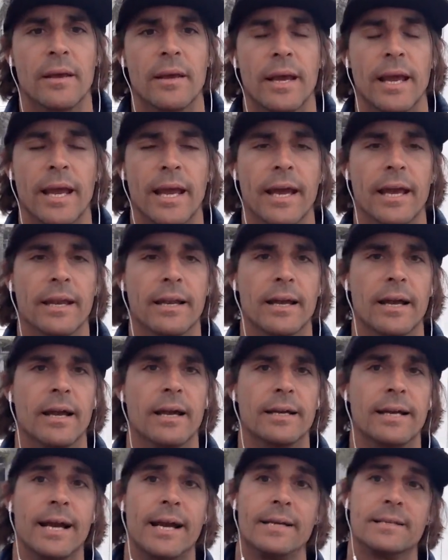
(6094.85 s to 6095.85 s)
And uh,
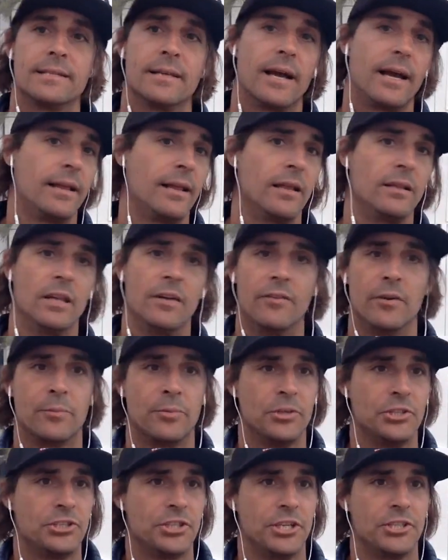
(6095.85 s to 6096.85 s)
guys, I, I love and
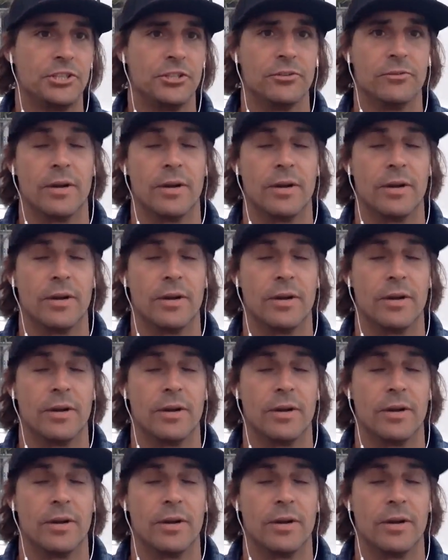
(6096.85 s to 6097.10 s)
appreciate you.